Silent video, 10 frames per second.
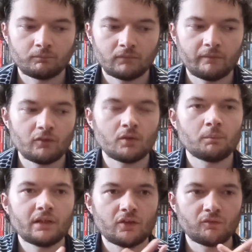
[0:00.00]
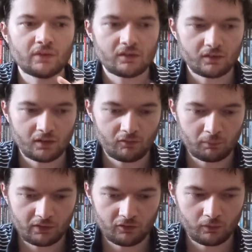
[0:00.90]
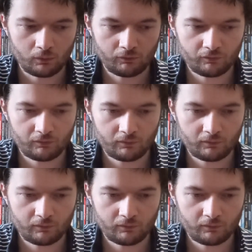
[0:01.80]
Then there's the PS Vita Everybody's Golf.